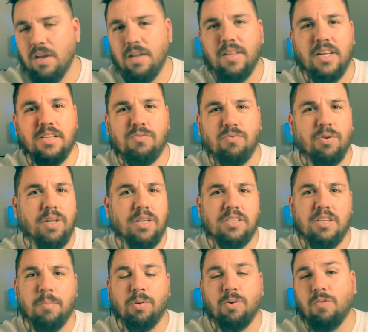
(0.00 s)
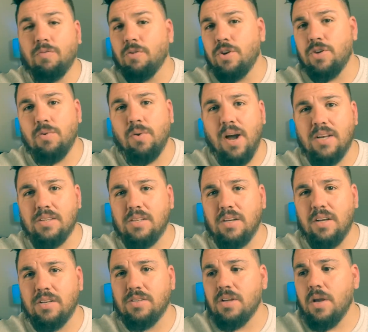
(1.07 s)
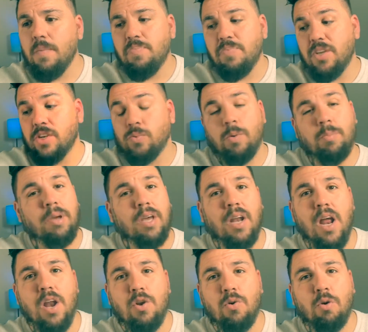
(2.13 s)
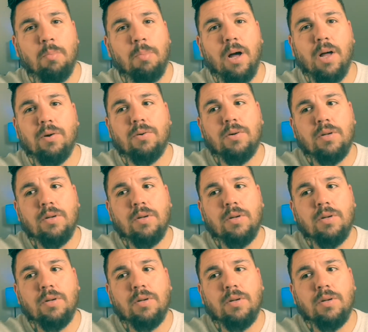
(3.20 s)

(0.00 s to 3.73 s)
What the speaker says: That's really typical for Dua as it is. This one being a newer bottle,